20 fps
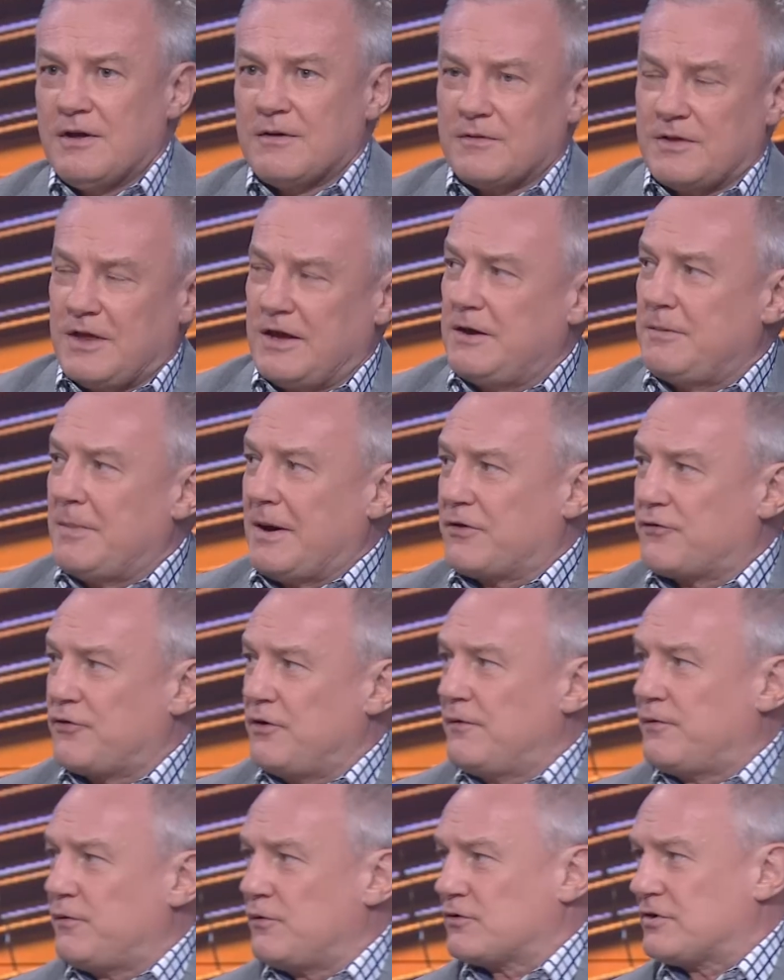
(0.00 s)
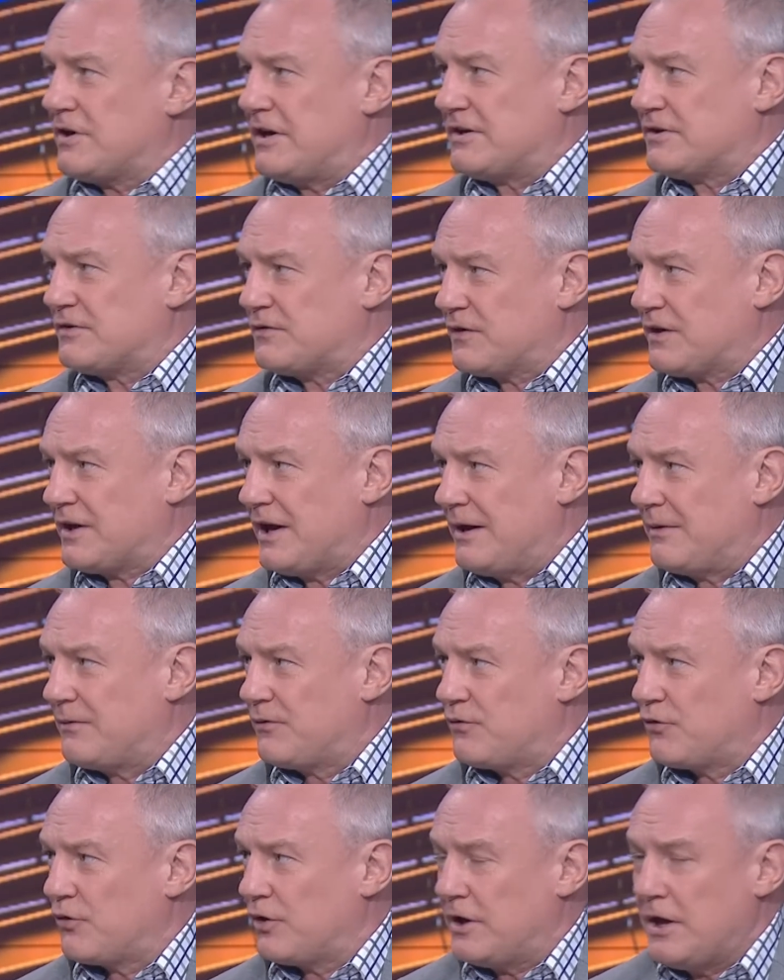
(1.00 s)
and then he'd make 3 or 4 changes for game
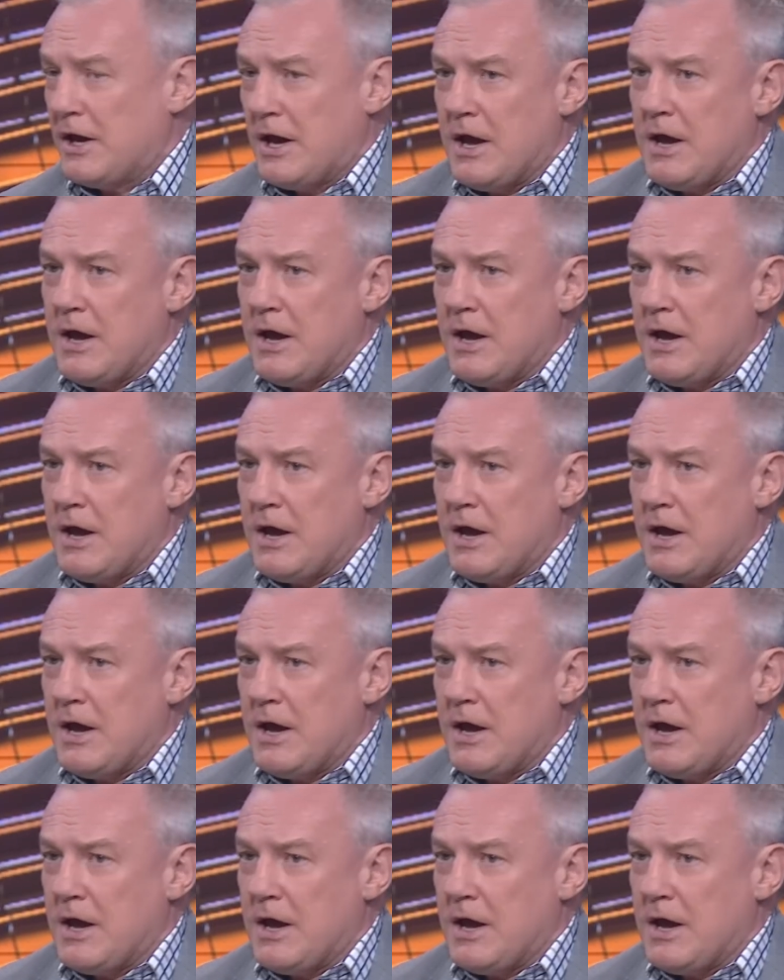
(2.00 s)
3.